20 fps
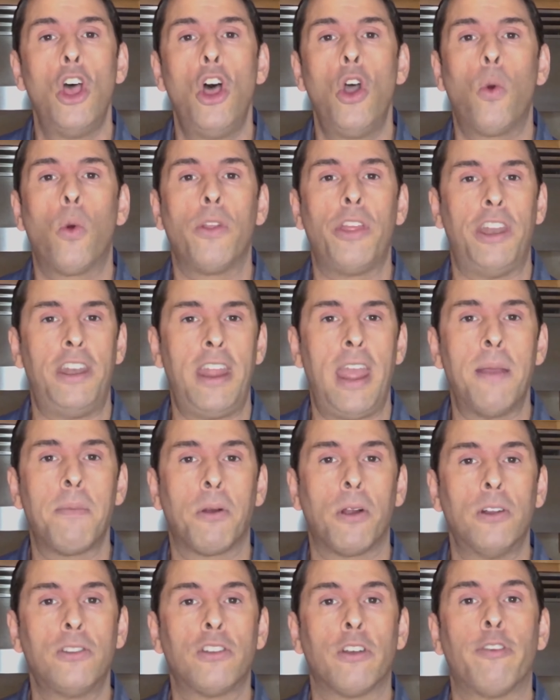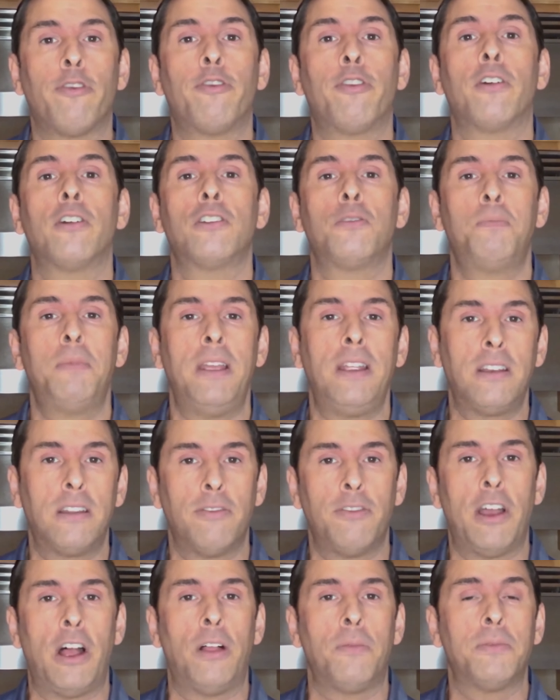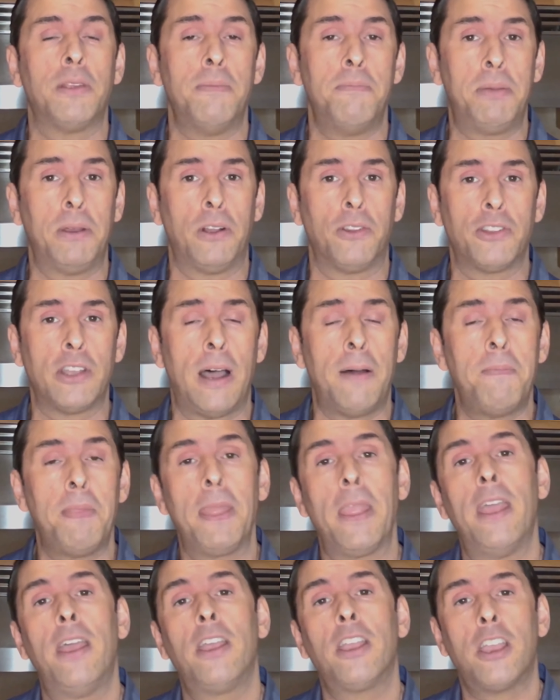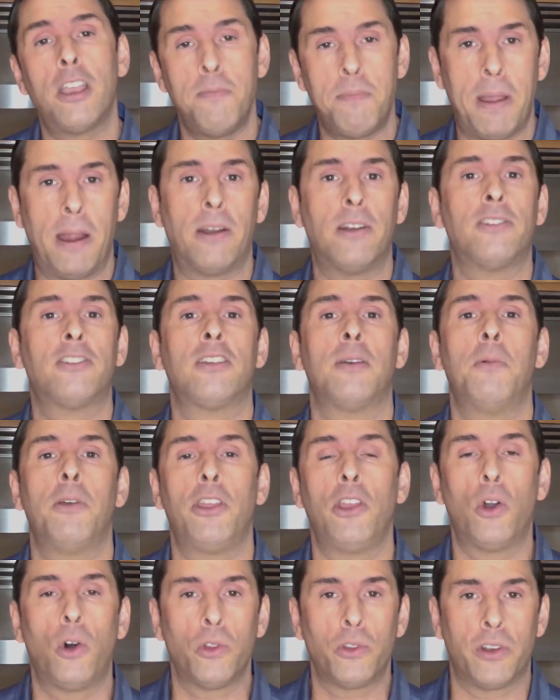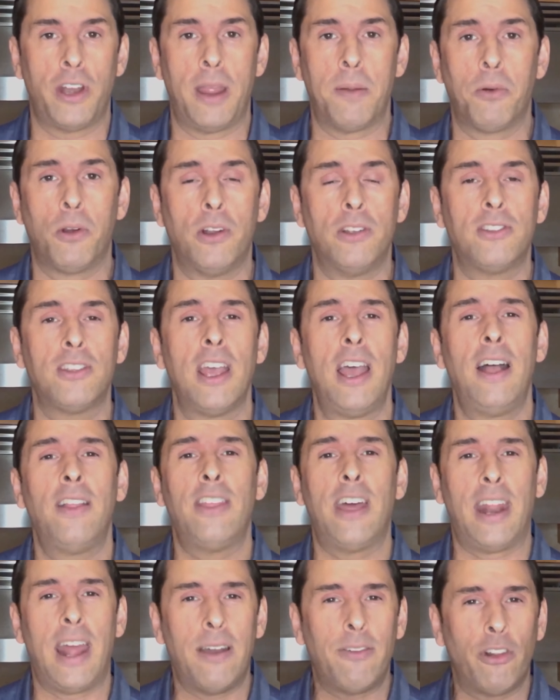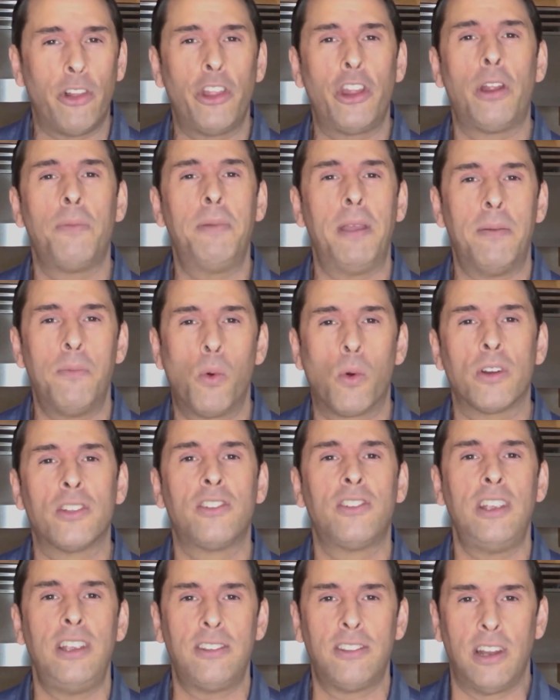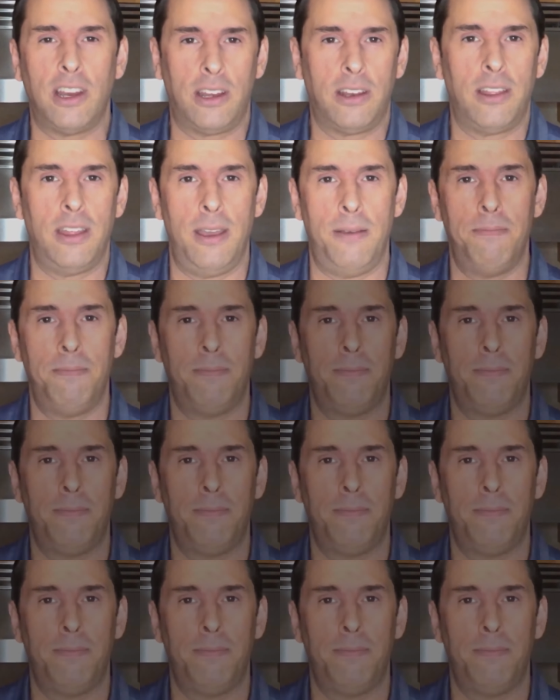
where the neighborhoods are first being developed and built up compared to some of the older neighborhoods that have a little bit more seasoning to them.